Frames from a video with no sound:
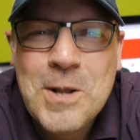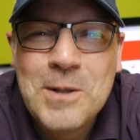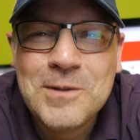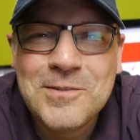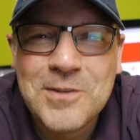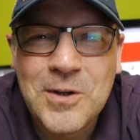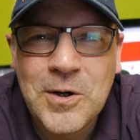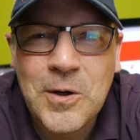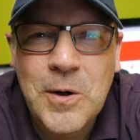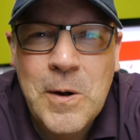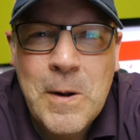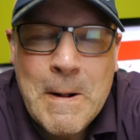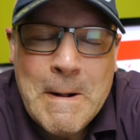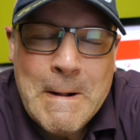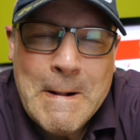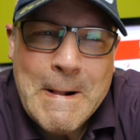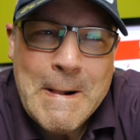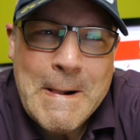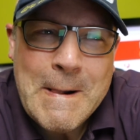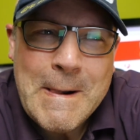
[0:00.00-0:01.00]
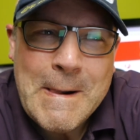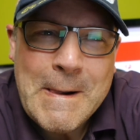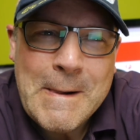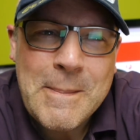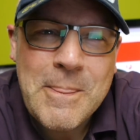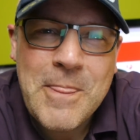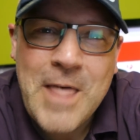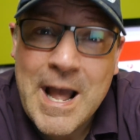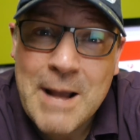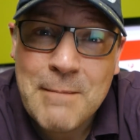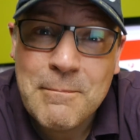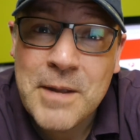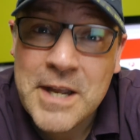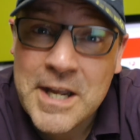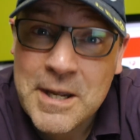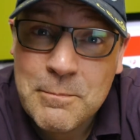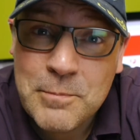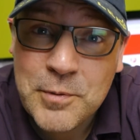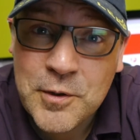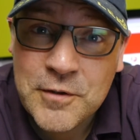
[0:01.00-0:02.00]
So that
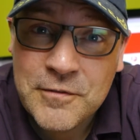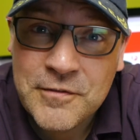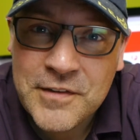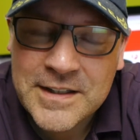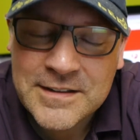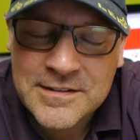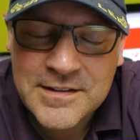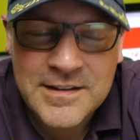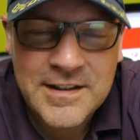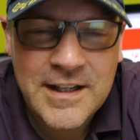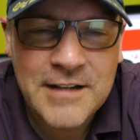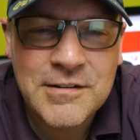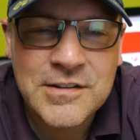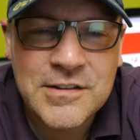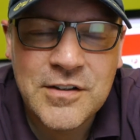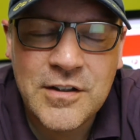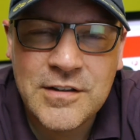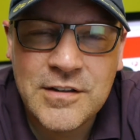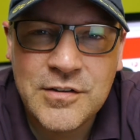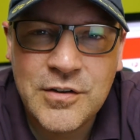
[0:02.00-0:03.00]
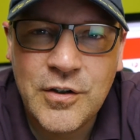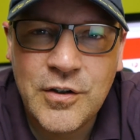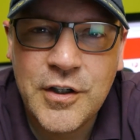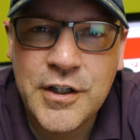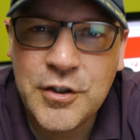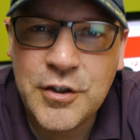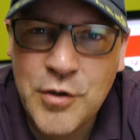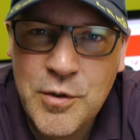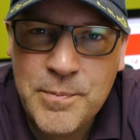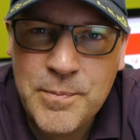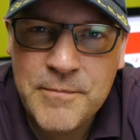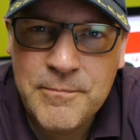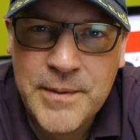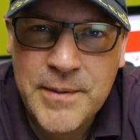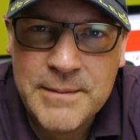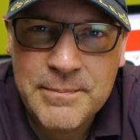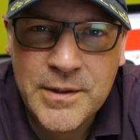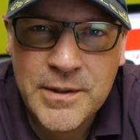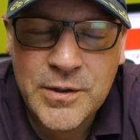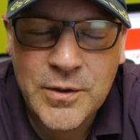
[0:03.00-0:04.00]
may improve things. There is also a group of
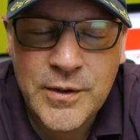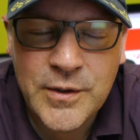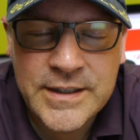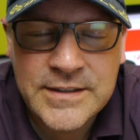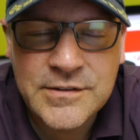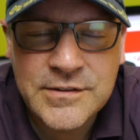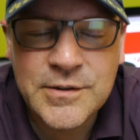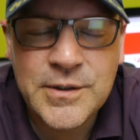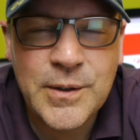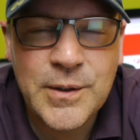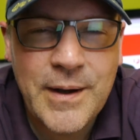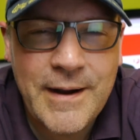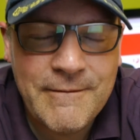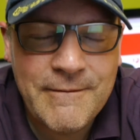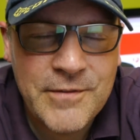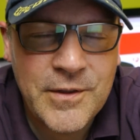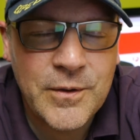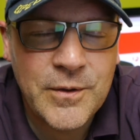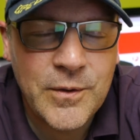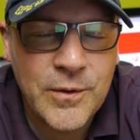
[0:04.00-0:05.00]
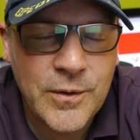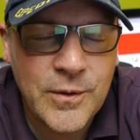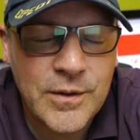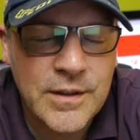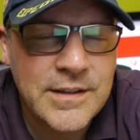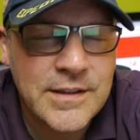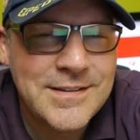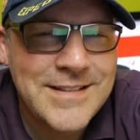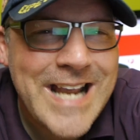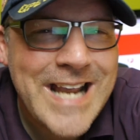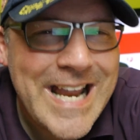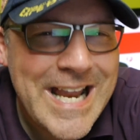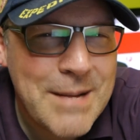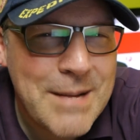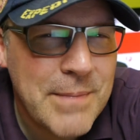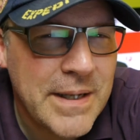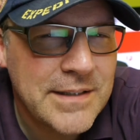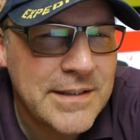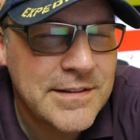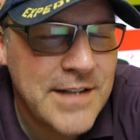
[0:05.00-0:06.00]
people going, so you have the whole
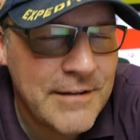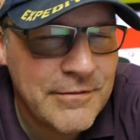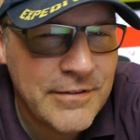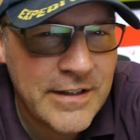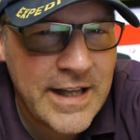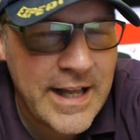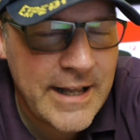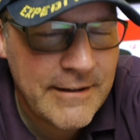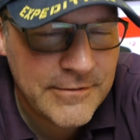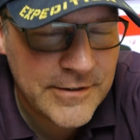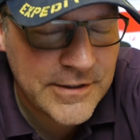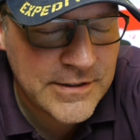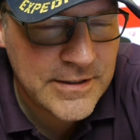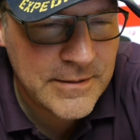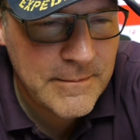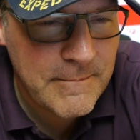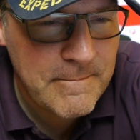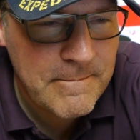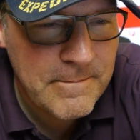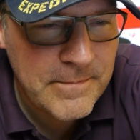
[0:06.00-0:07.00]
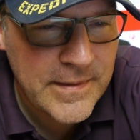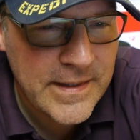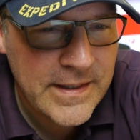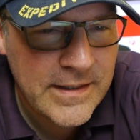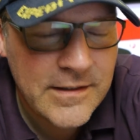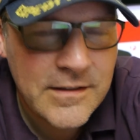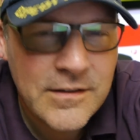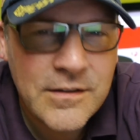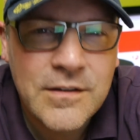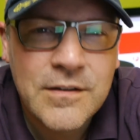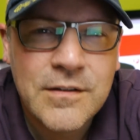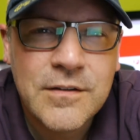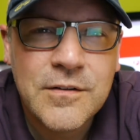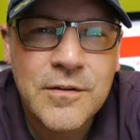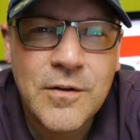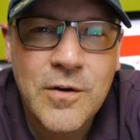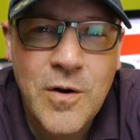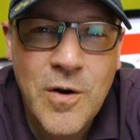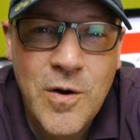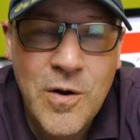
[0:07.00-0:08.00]
team endeavour effort.
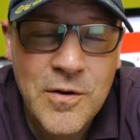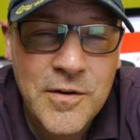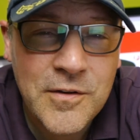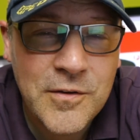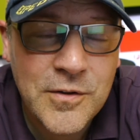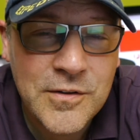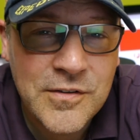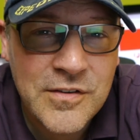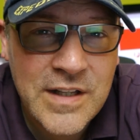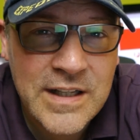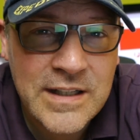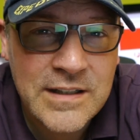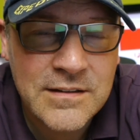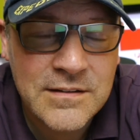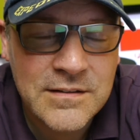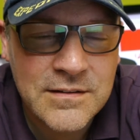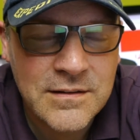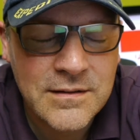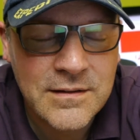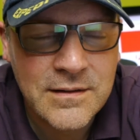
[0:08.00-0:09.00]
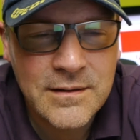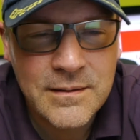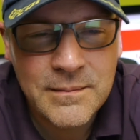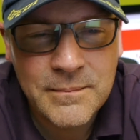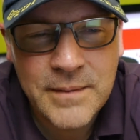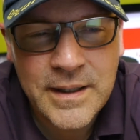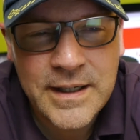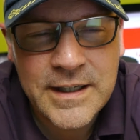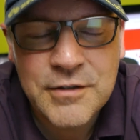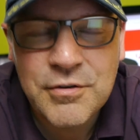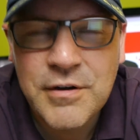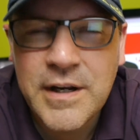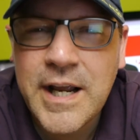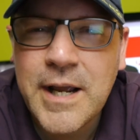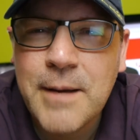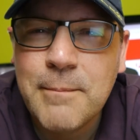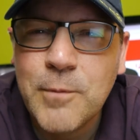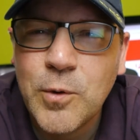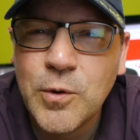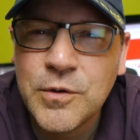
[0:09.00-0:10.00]
So all of those things may
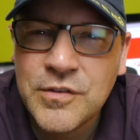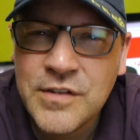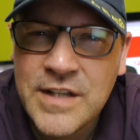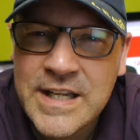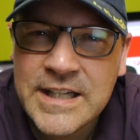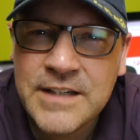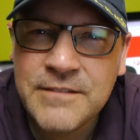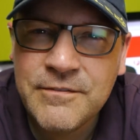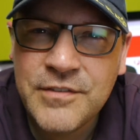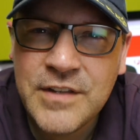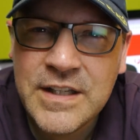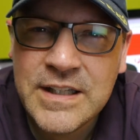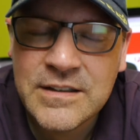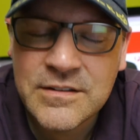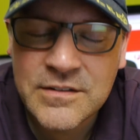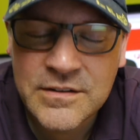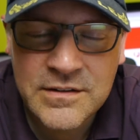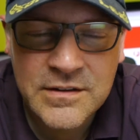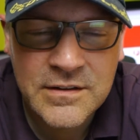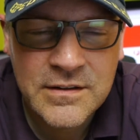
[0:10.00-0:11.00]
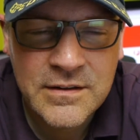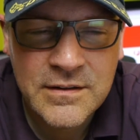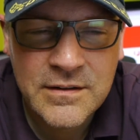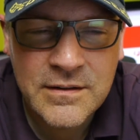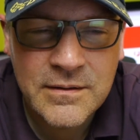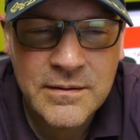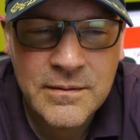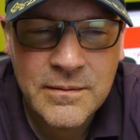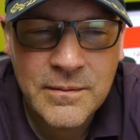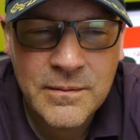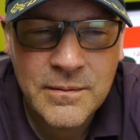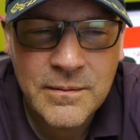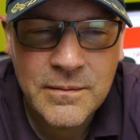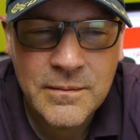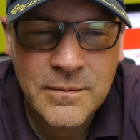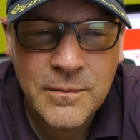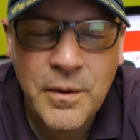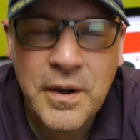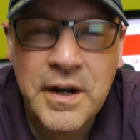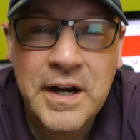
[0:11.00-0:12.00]
create a mosaic of things
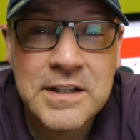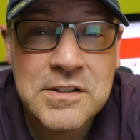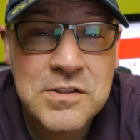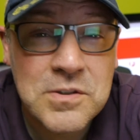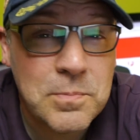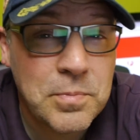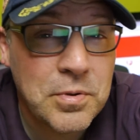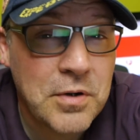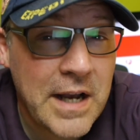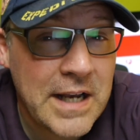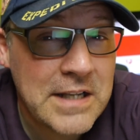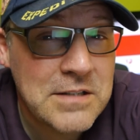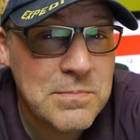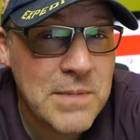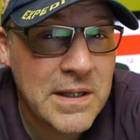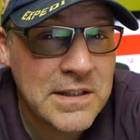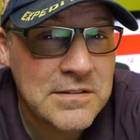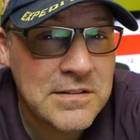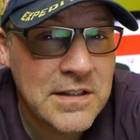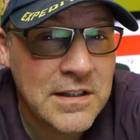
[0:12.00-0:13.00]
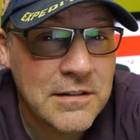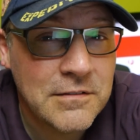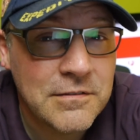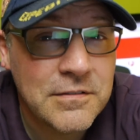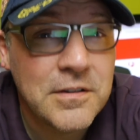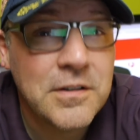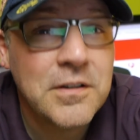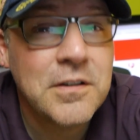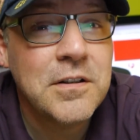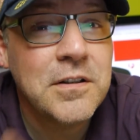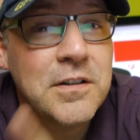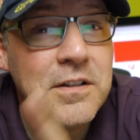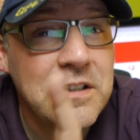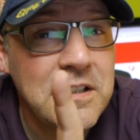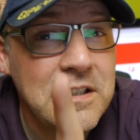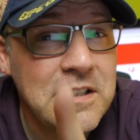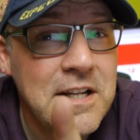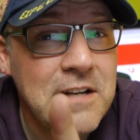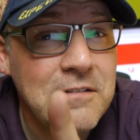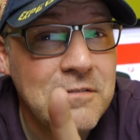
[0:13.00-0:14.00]
where I surprise myself.
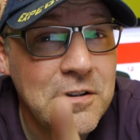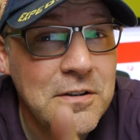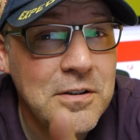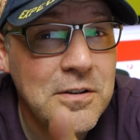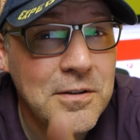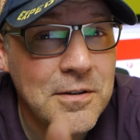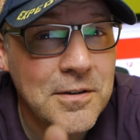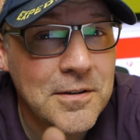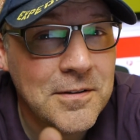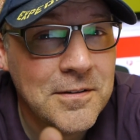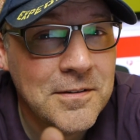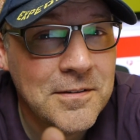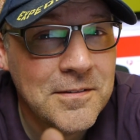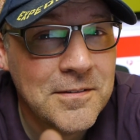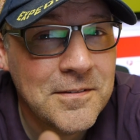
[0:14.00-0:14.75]
You never know.